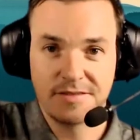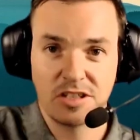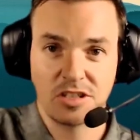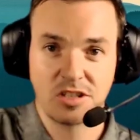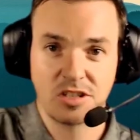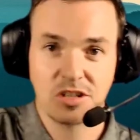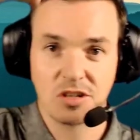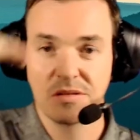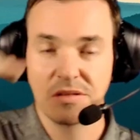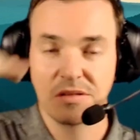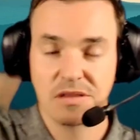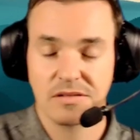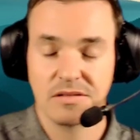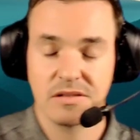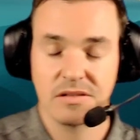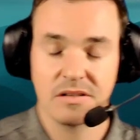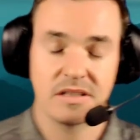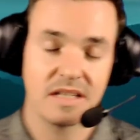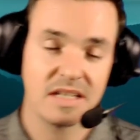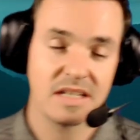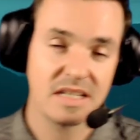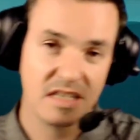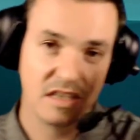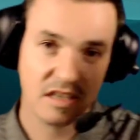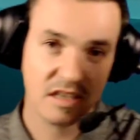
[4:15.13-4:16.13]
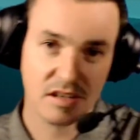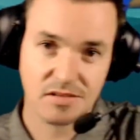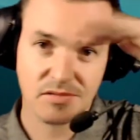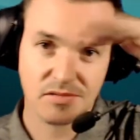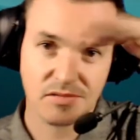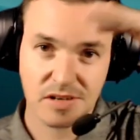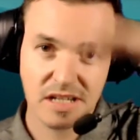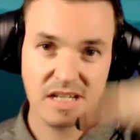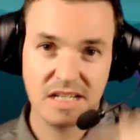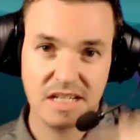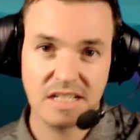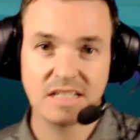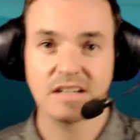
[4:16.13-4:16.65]
to go through these
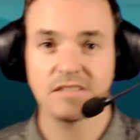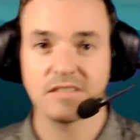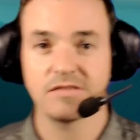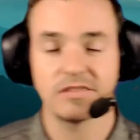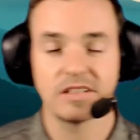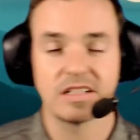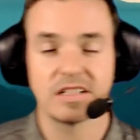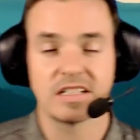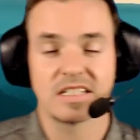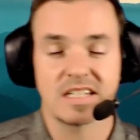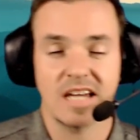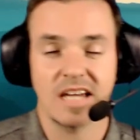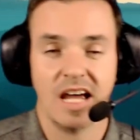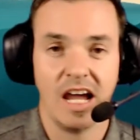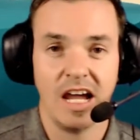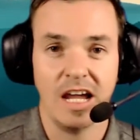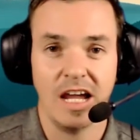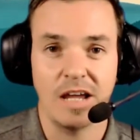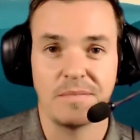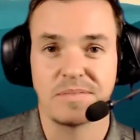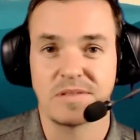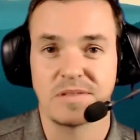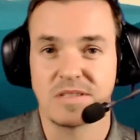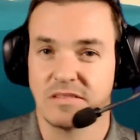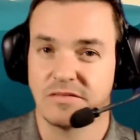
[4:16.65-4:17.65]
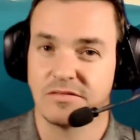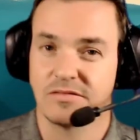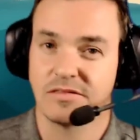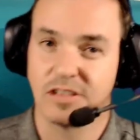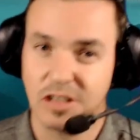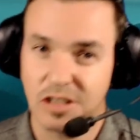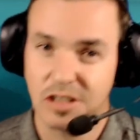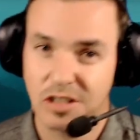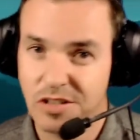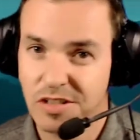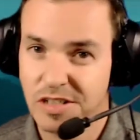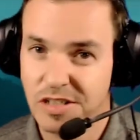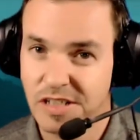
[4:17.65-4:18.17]
three different types of
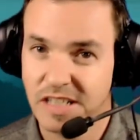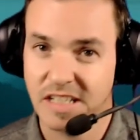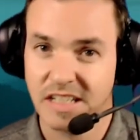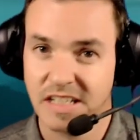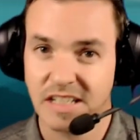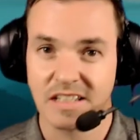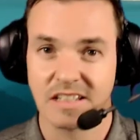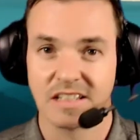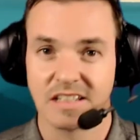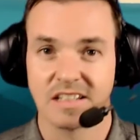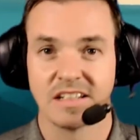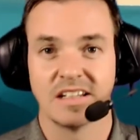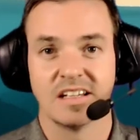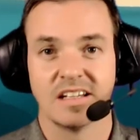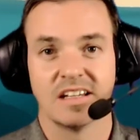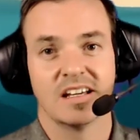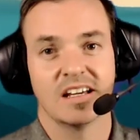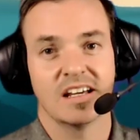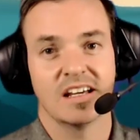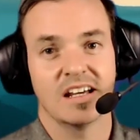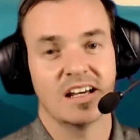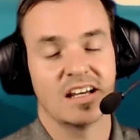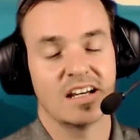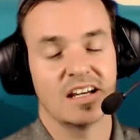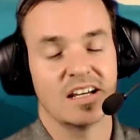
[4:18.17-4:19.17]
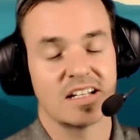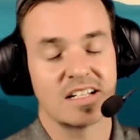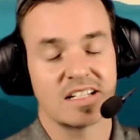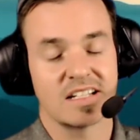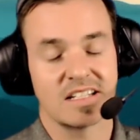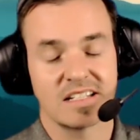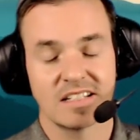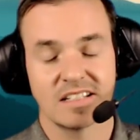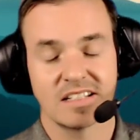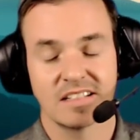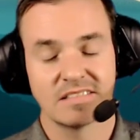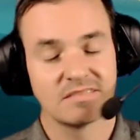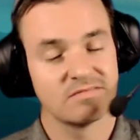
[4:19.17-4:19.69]
learning uh,
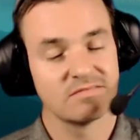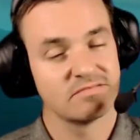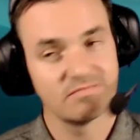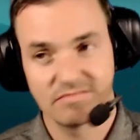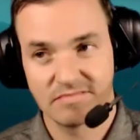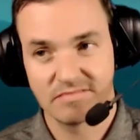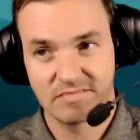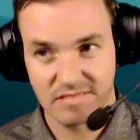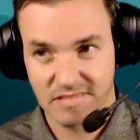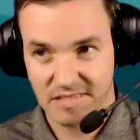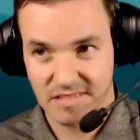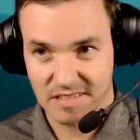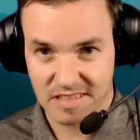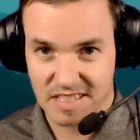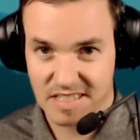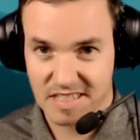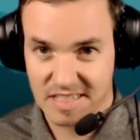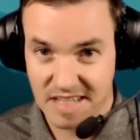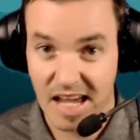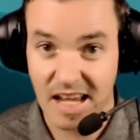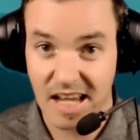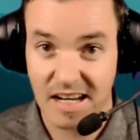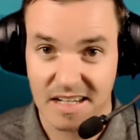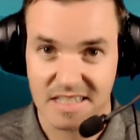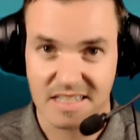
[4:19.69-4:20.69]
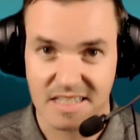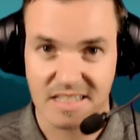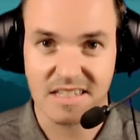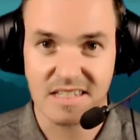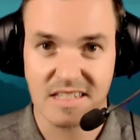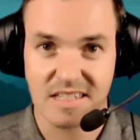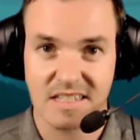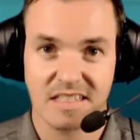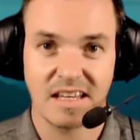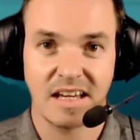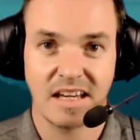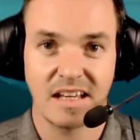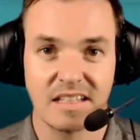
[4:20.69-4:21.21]

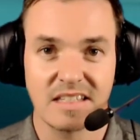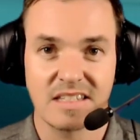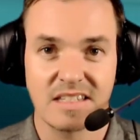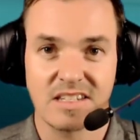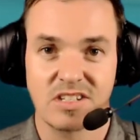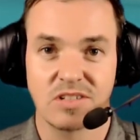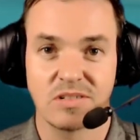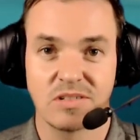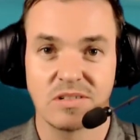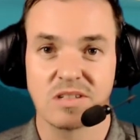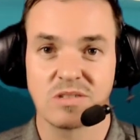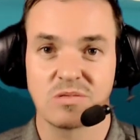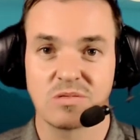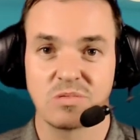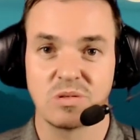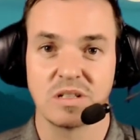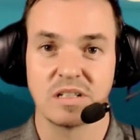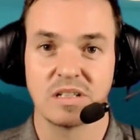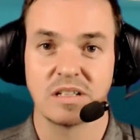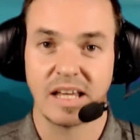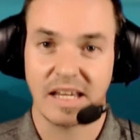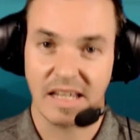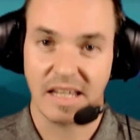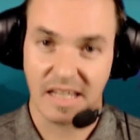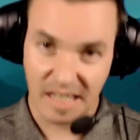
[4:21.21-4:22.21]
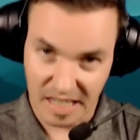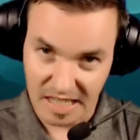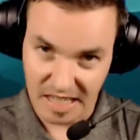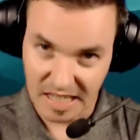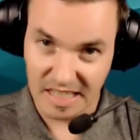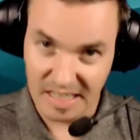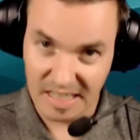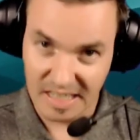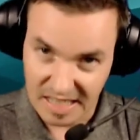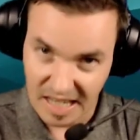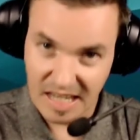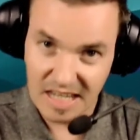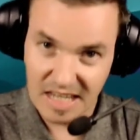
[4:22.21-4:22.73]
statuses that students would like
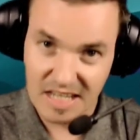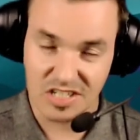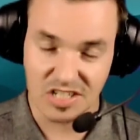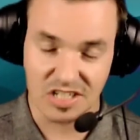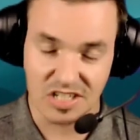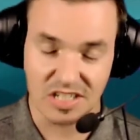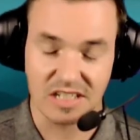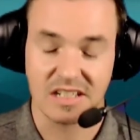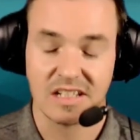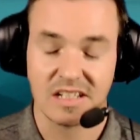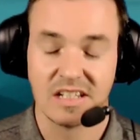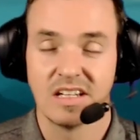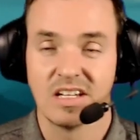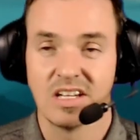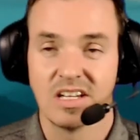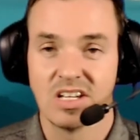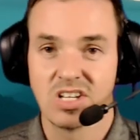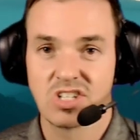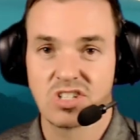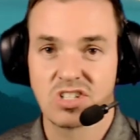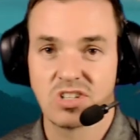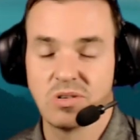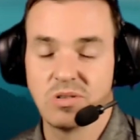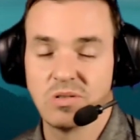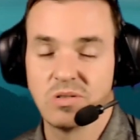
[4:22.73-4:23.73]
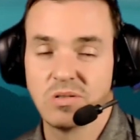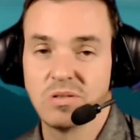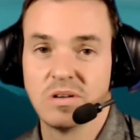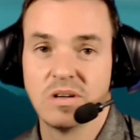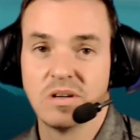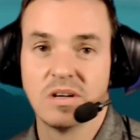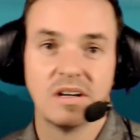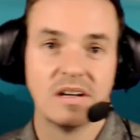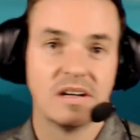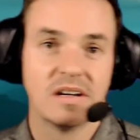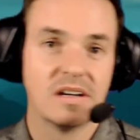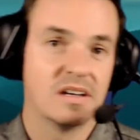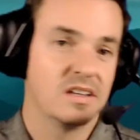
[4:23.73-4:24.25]
engage in. So
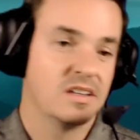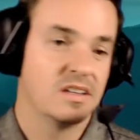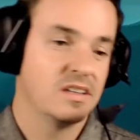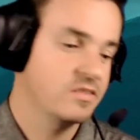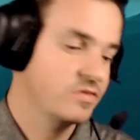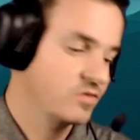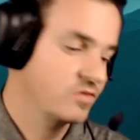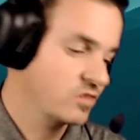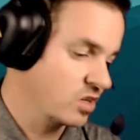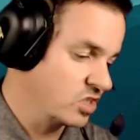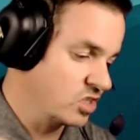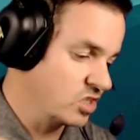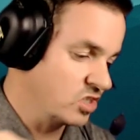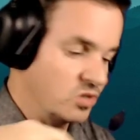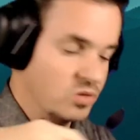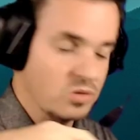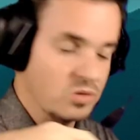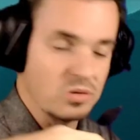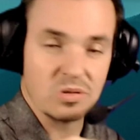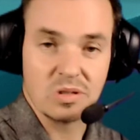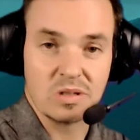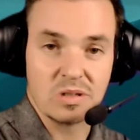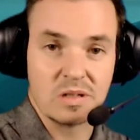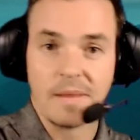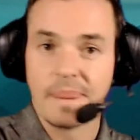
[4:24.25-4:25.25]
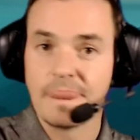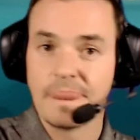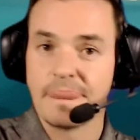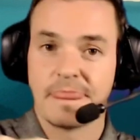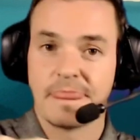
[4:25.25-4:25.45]
you've got your